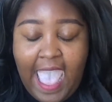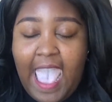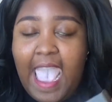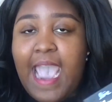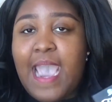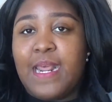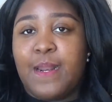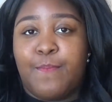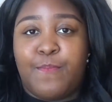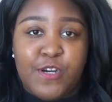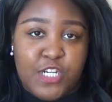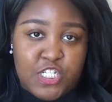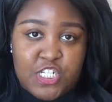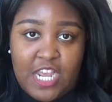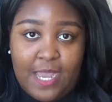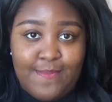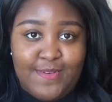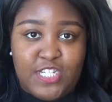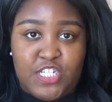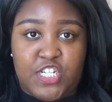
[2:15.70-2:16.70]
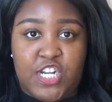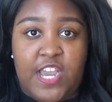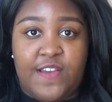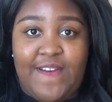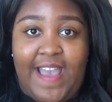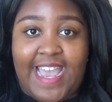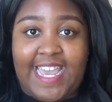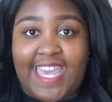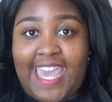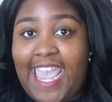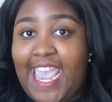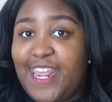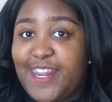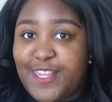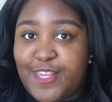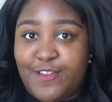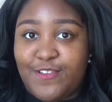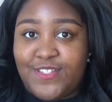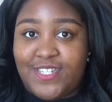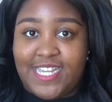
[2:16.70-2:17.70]
And push come and shove, I can
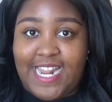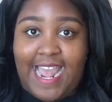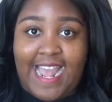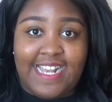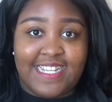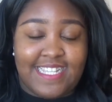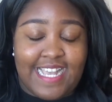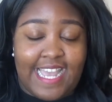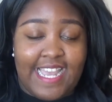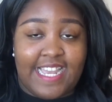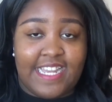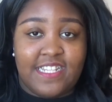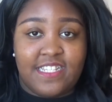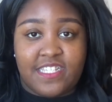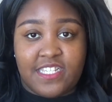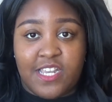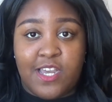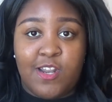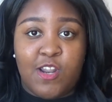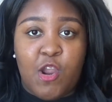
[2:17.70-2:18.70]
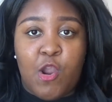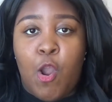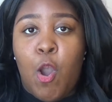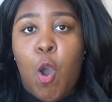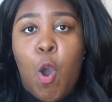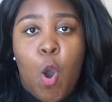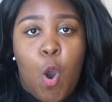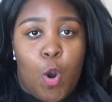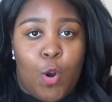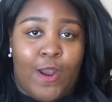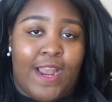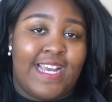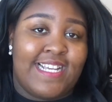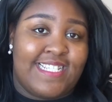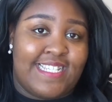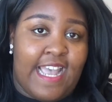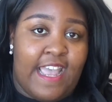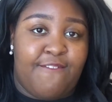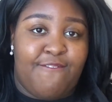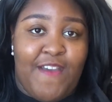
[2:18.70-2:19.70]
use it as a concealer or
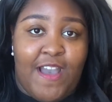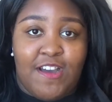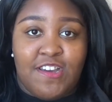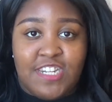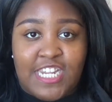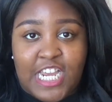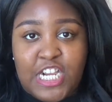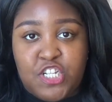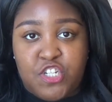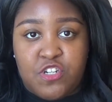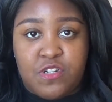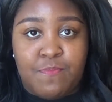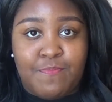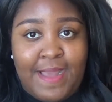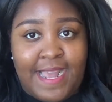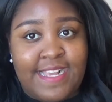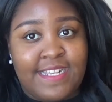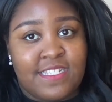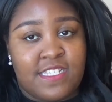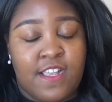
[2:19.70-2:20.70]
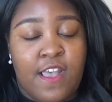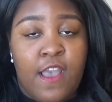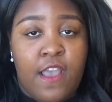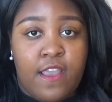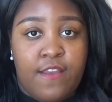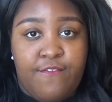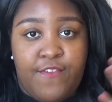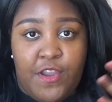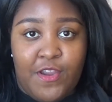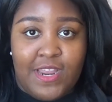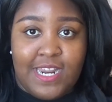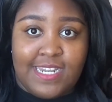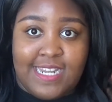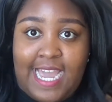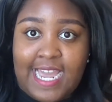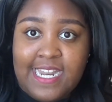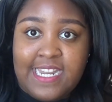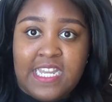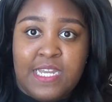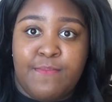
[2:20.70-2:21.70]
as a foundation base very
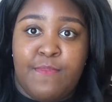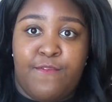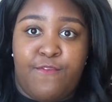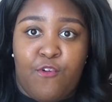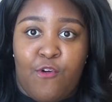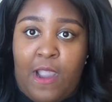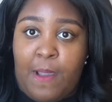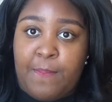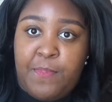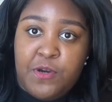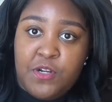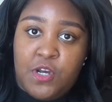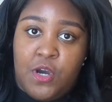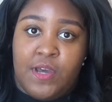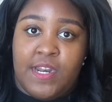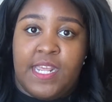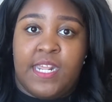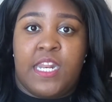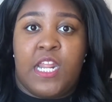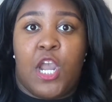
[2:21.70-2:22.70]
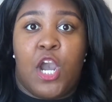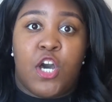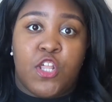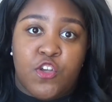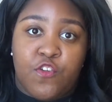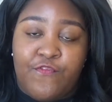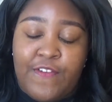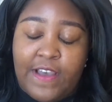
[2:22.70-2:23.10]
lightly before I put on any other